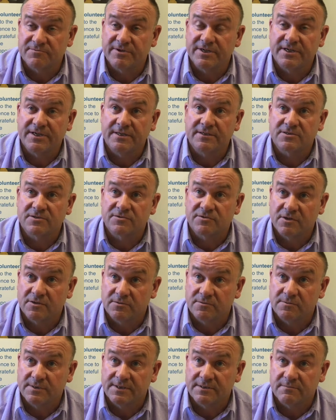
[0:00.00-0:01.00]
really
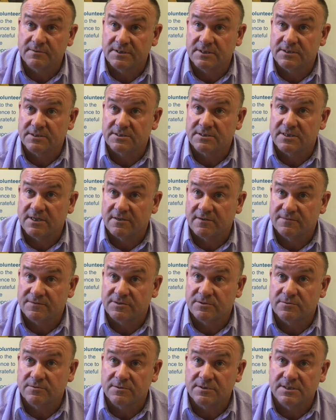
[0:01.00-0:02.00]
struggle with its staff
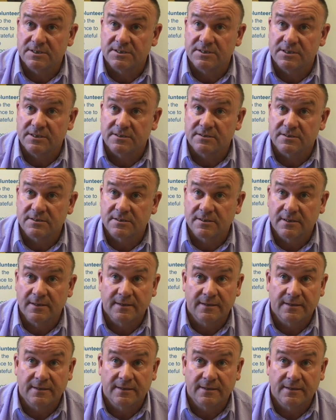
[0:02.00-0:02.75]
shortages,